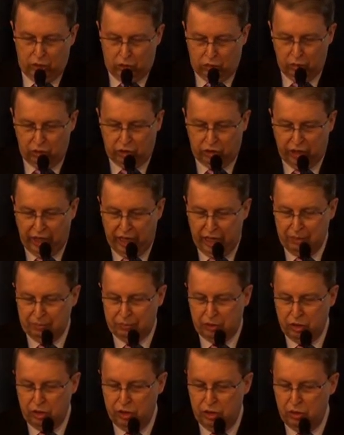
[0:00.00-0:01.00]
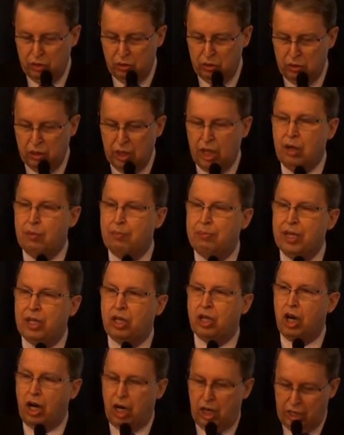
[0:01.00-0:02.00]
to tempt you
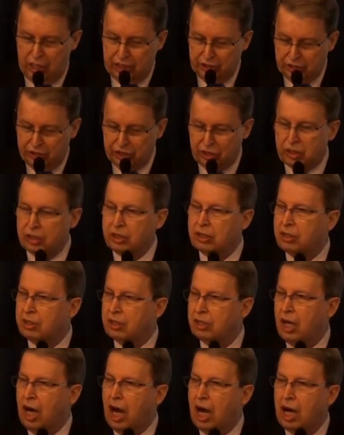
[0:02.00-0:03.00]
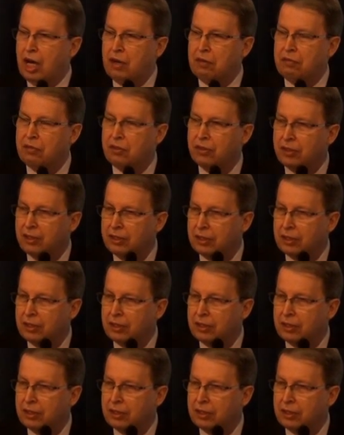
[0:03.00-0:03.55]
because of